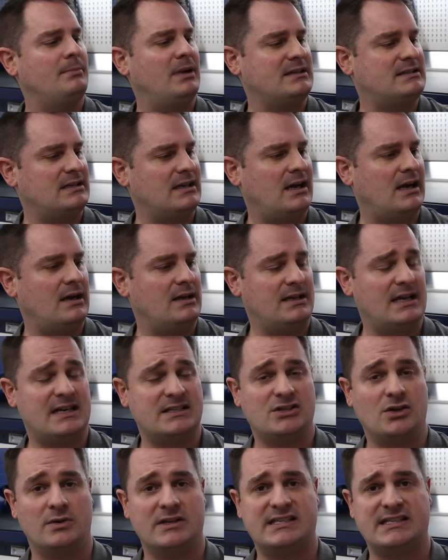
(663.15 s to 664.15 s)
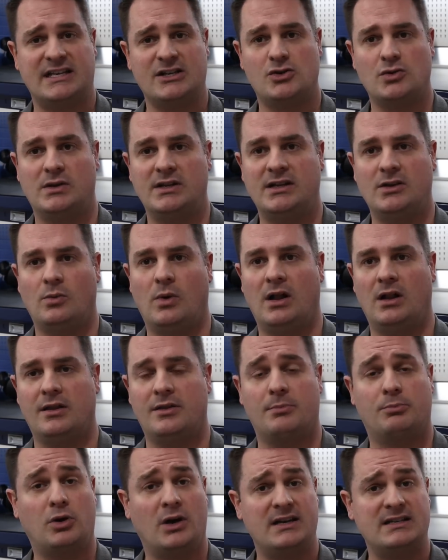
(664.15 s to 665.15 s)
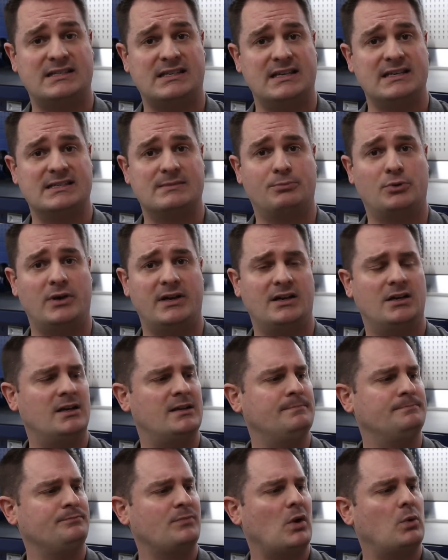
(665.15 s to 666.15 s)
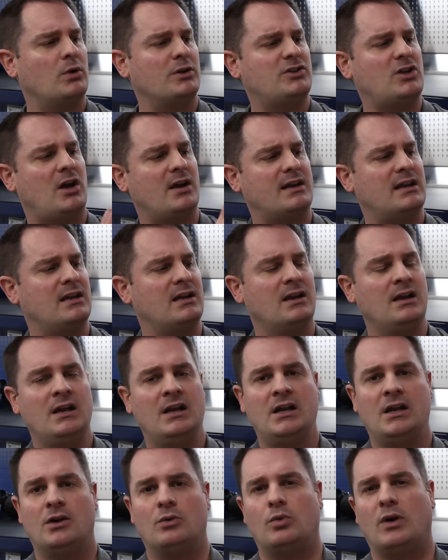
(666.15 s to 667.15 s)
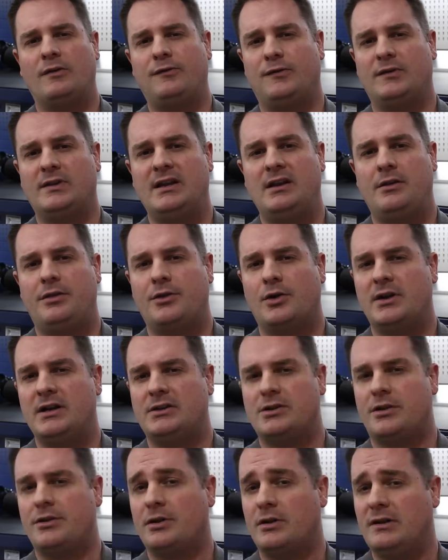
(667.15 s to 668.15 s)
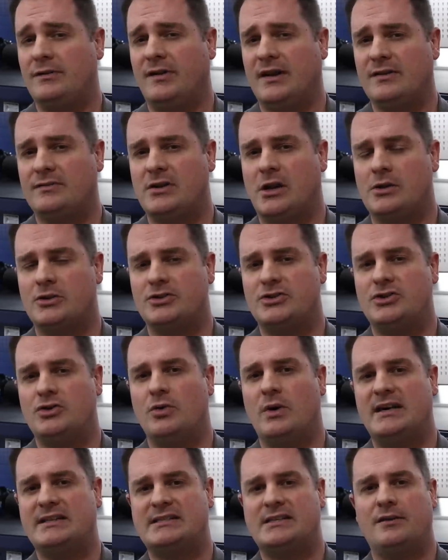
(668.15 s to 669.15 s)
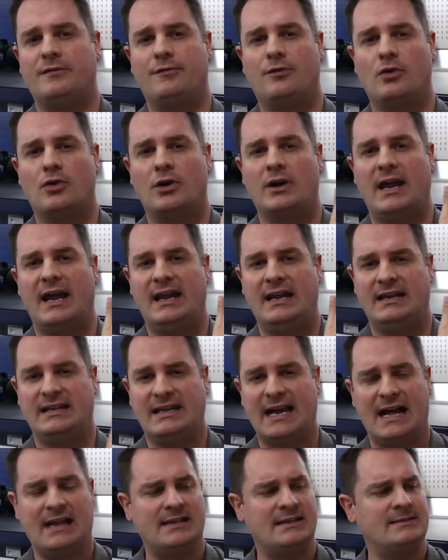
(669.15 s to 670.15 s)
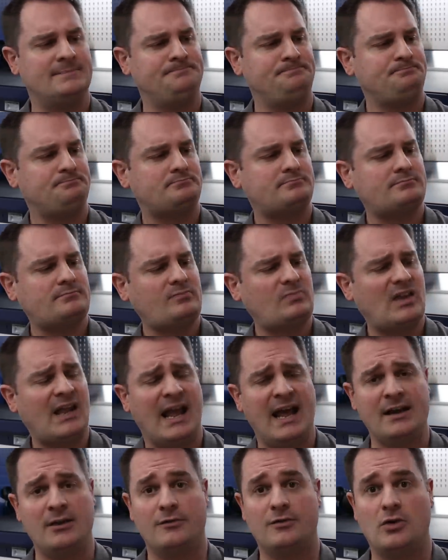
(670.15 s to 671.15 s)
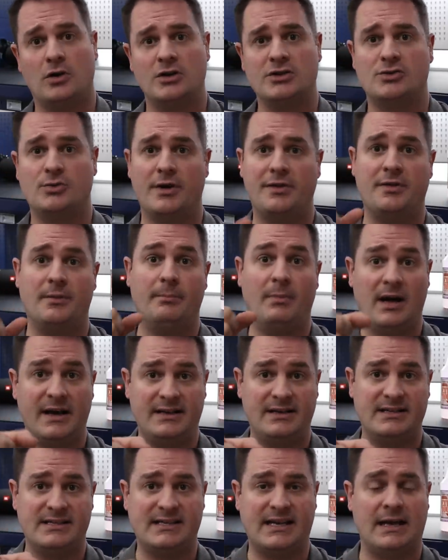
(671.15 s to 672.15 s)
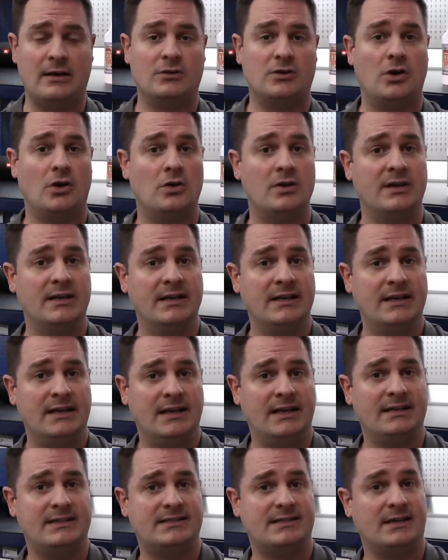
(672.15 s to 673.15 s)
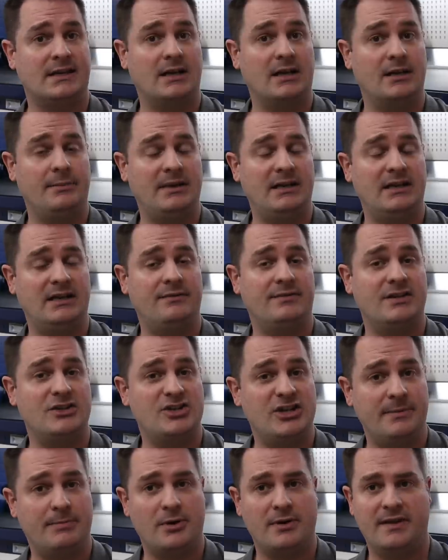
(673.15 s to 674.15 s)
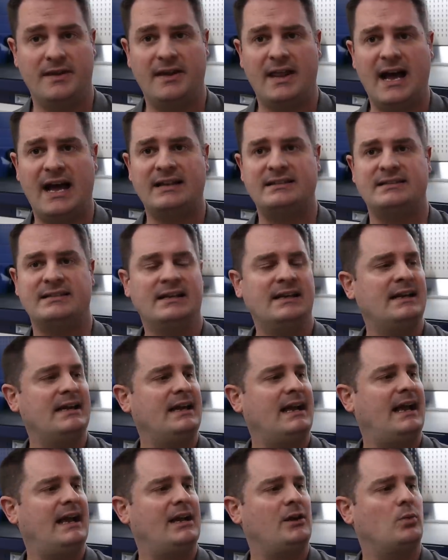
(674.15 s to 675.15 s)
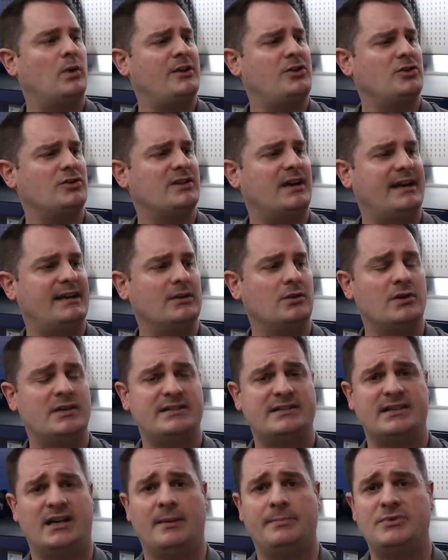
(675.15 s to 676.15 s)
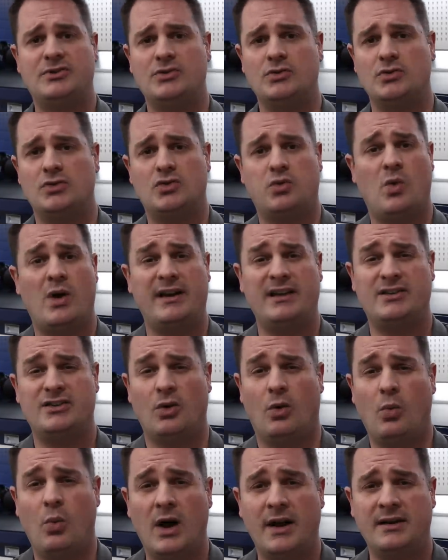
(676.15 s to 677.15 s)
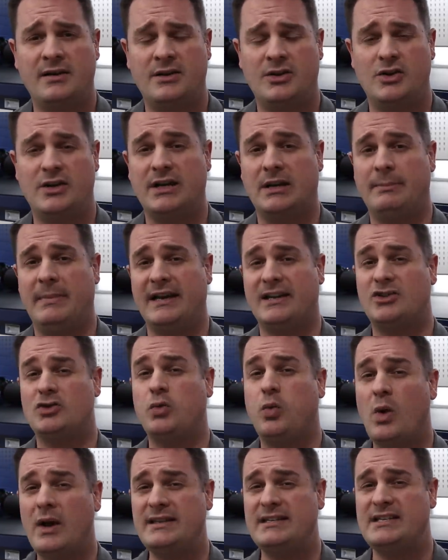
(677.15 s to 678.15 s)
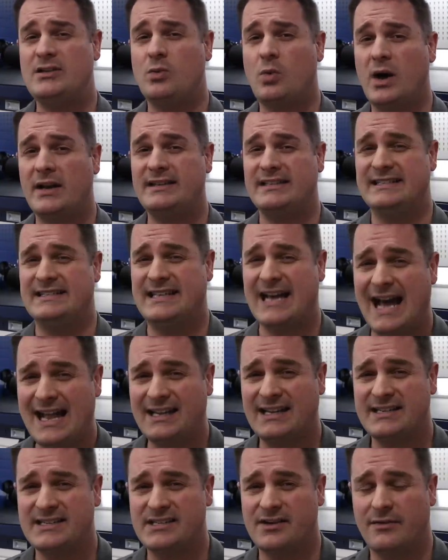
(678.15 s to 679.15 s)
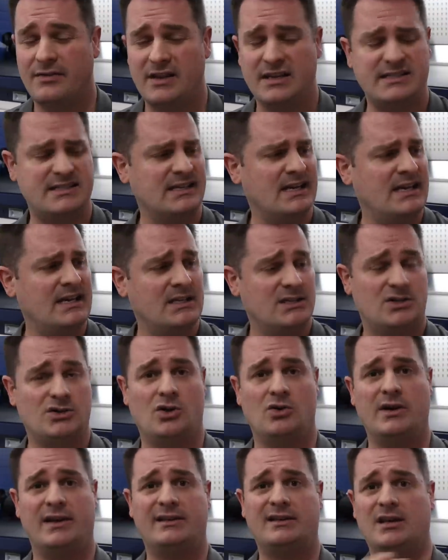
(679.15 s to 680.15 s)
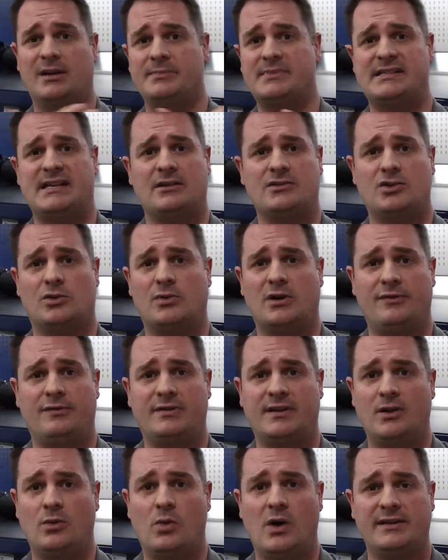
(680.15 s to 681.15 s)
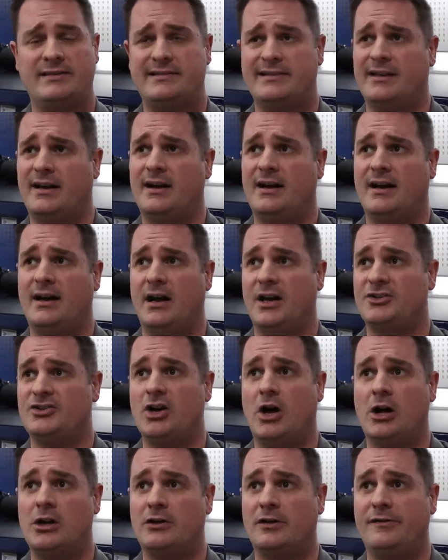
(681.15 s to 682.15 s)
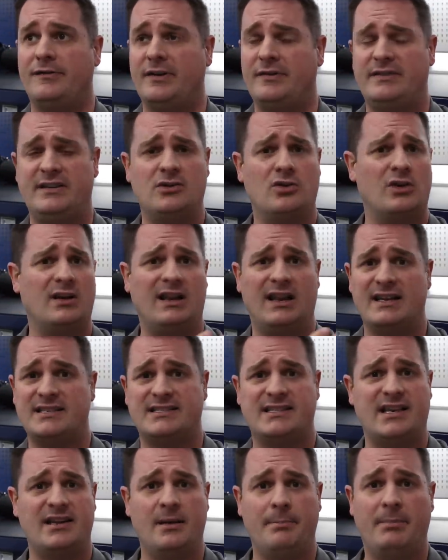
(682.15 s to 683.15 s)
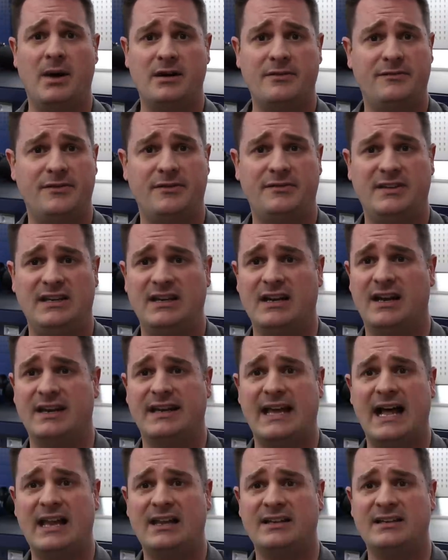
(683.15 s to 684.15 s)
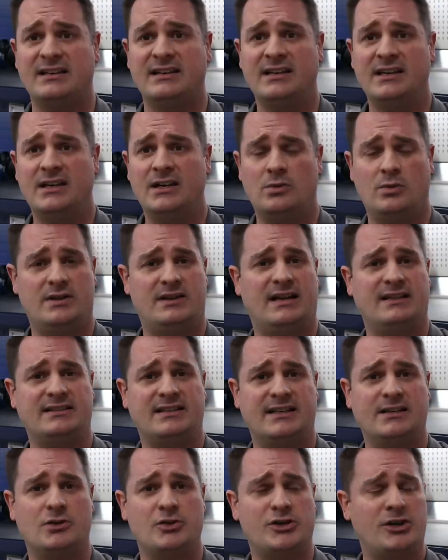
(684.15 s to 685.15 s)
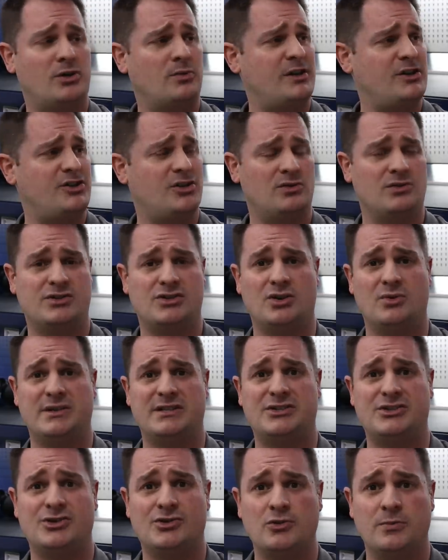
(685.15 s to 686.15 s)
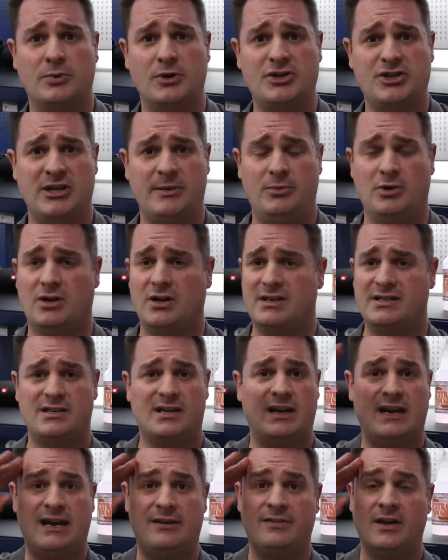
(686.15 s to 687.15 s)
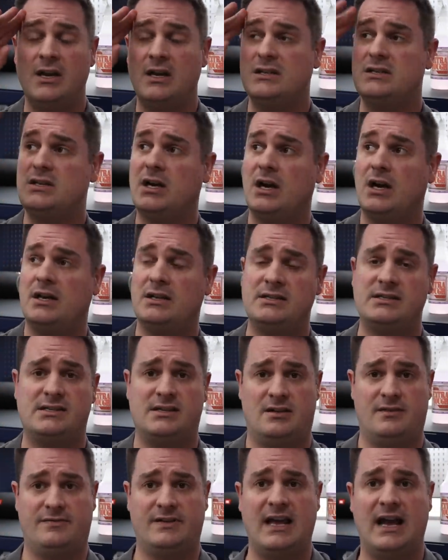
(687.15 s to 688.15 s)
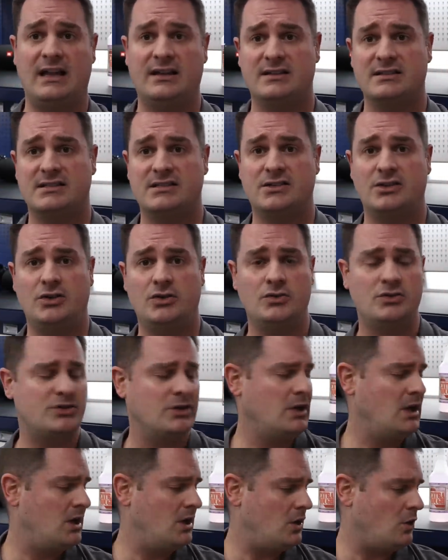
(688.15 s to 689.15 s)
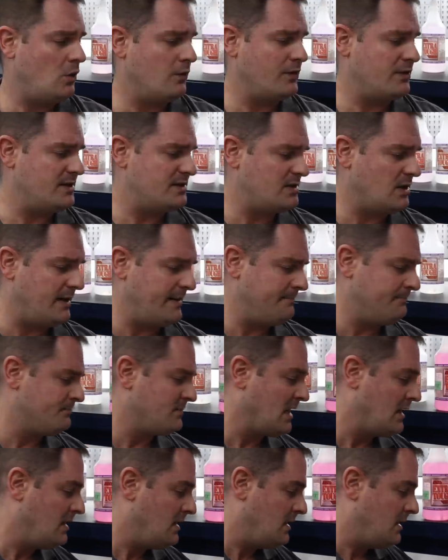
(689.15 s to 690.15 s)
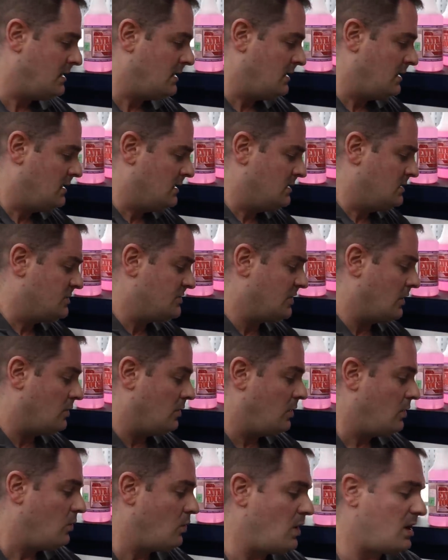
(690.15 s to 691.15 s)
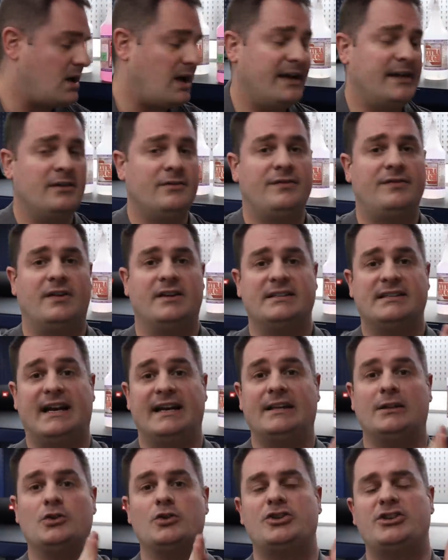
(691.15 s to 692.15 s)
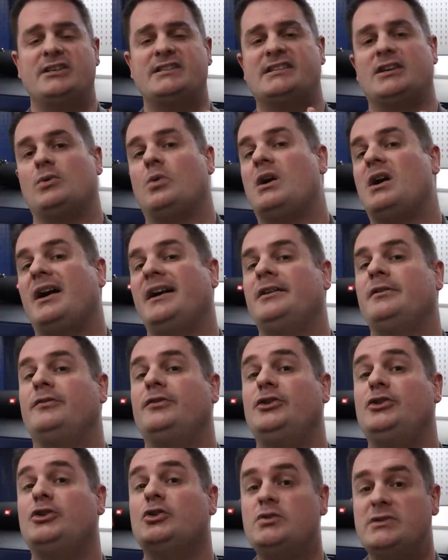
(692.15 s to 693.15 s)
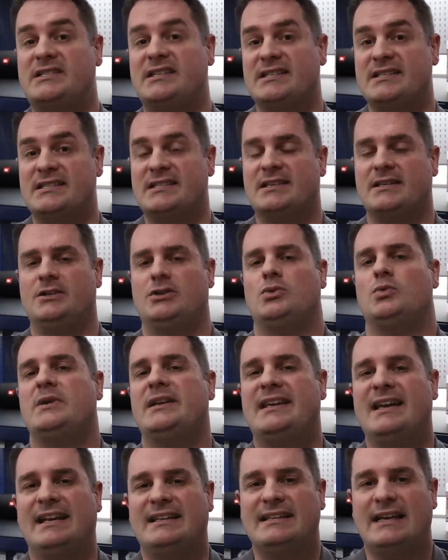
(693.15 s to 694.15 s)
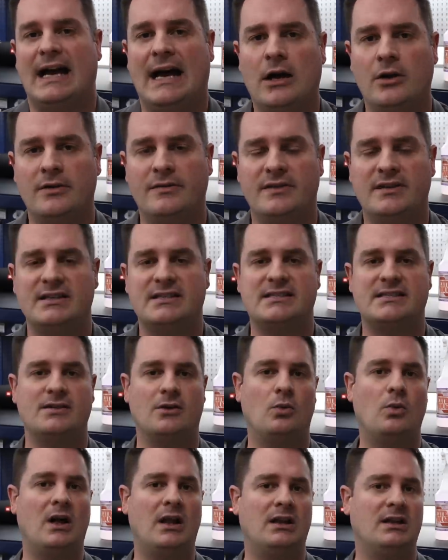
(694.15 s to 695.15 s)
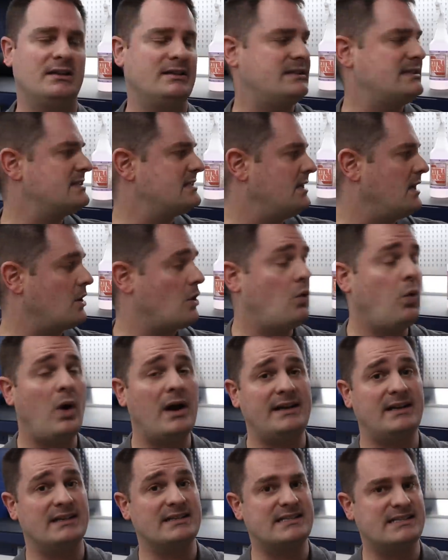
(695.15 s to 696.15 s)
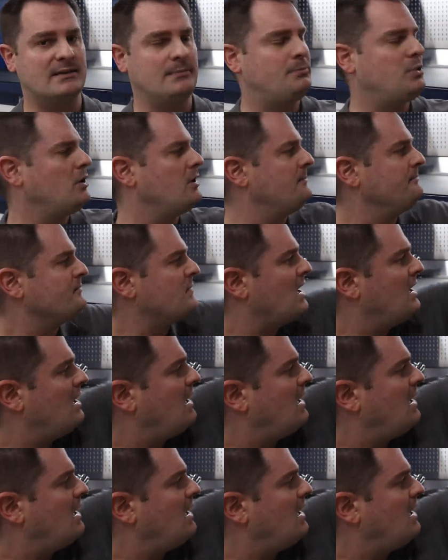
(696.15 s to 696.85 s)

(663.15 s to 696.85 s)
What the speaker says: But yeah, so essentially, well, the price is pretty good. We're talking roughly $30 to $35 US for a gallon. And of course, with my discount code, it's gonna be even cheaper than that. And when you dilute it up to 20:1, you can make 21 gallons of this. So it comes out to roughly, what, $1.50 or less than $1.50 a gallon with that dilution ratio. So it's super cheap. You guys are gonna have tons of gallons to use over the time. So what kind of dilutions and what kind of uses do we get out of this? Well, it's quite simple.